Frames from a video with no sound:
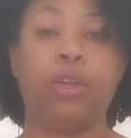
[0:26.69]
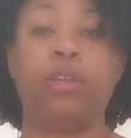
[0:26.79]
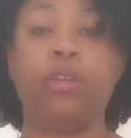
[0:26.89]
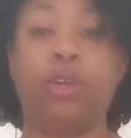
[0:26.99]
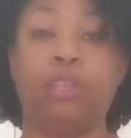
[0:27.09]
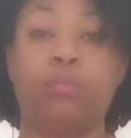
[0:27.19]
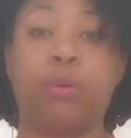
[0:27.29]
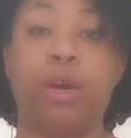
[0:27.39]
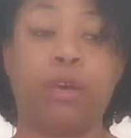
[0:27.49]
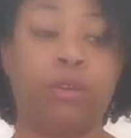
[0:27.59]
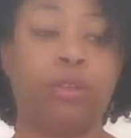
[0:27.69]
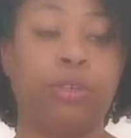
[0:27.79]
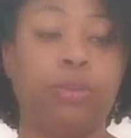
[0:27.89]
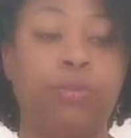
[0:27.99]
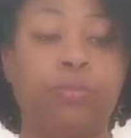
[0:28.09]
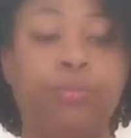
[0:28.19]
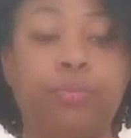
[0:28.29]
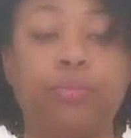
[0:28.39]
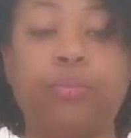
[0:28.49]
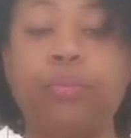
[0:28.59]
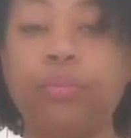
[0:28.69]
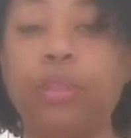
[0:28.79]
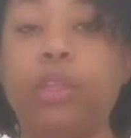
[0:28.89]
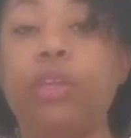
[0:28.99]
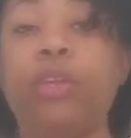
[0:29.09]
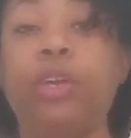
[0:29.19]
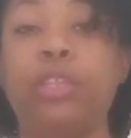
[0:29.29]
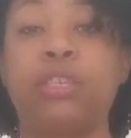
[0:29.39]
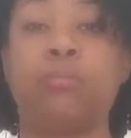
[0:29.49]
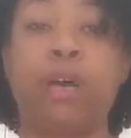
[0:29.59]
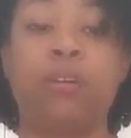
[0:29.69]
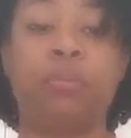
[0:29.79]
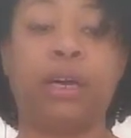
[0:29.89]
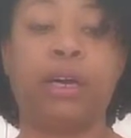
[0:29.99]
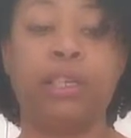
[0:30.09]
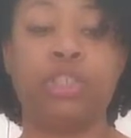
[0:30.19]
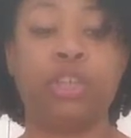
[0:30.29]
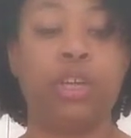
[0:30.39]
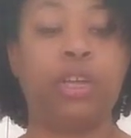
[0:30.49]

You're gonna need some hot glue. You're gonna need some Mod Podge.